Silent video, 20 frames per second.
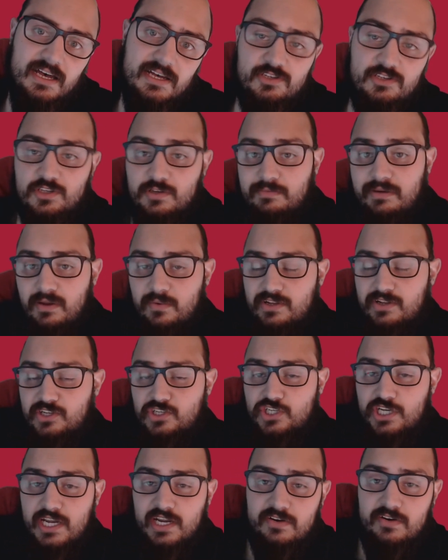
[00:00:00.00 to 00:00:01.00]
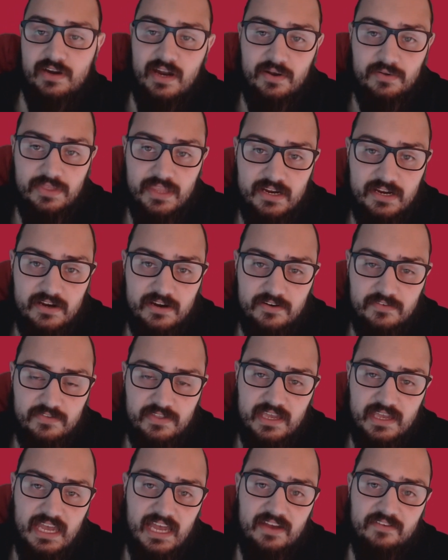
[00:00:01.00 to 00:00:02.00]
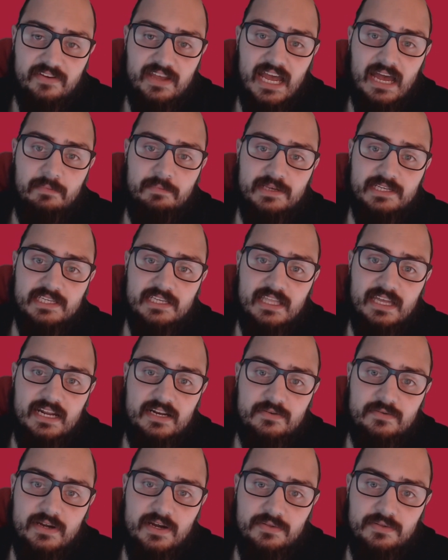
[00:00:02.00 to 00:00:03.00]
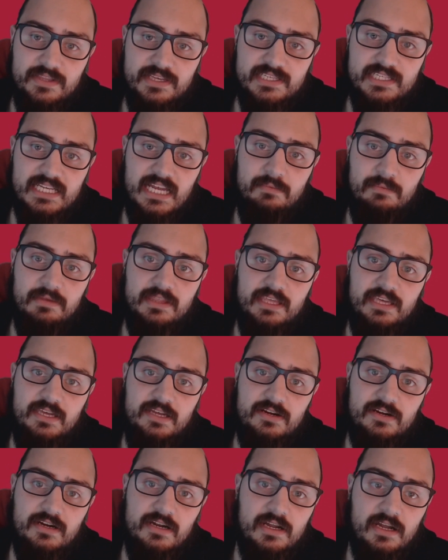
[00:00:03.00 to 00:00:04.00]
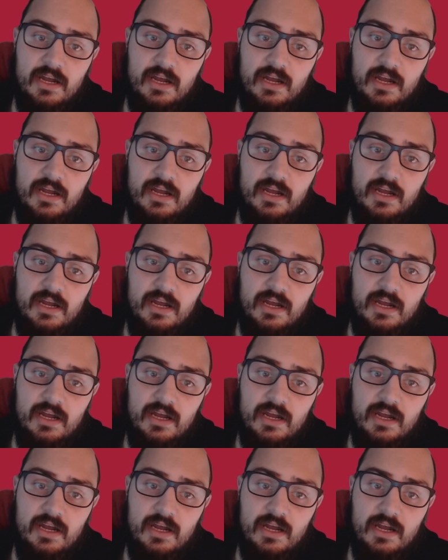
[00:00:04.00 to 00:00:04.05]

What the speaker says: so you might want to check around there if they have copies of that around this time of the year.